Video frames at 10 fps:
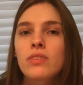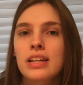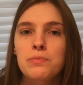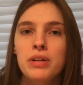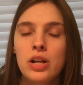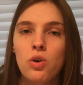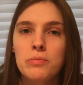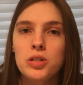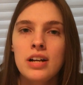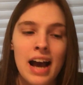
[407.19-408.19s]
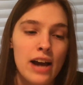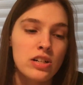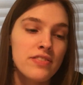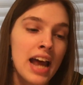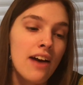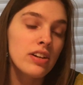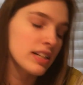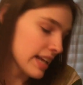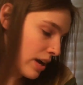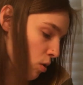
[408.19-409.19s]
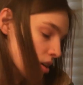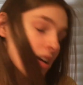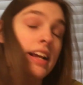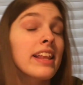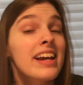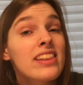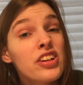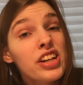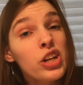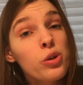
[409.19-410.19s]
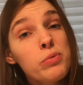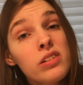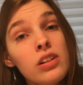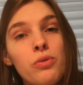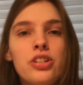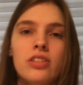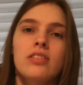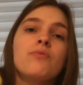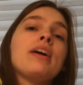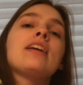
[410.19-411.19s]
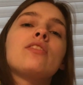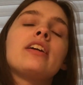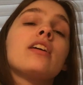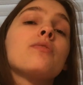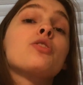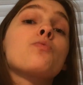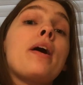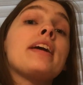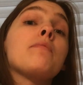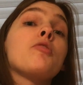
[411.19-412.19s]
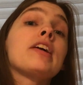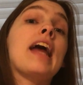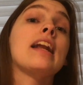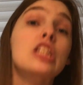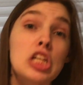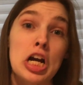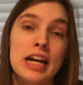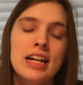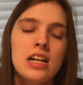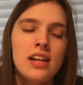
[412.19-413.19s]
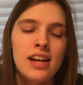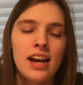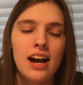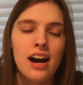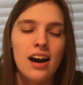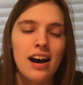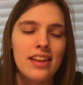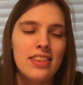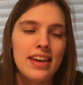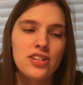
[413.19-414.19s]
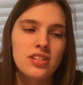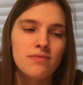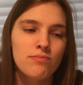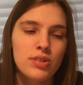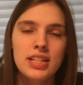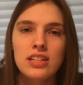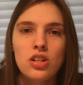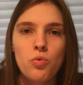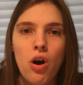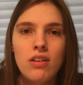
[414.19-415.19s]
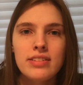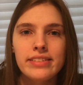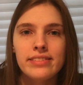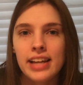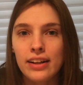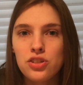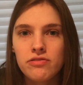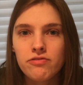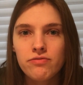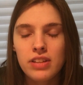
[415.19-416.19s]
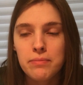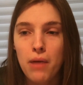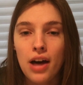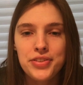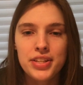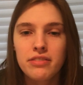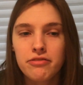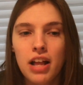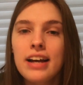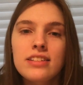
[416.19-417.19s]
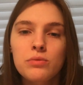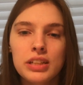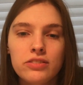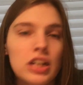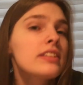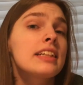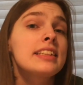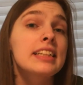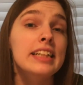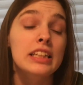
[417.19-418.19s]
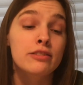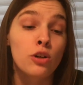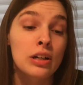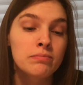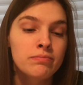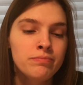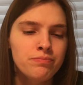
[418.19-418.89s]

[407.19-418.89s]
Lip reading: That's pretty normal. I don't even have any decor or anything in their cube, which is right down here, which is why I keep looking at it, sorry. They just stick to the walls and catch the moths and the flies and whatever else I stick in there for them.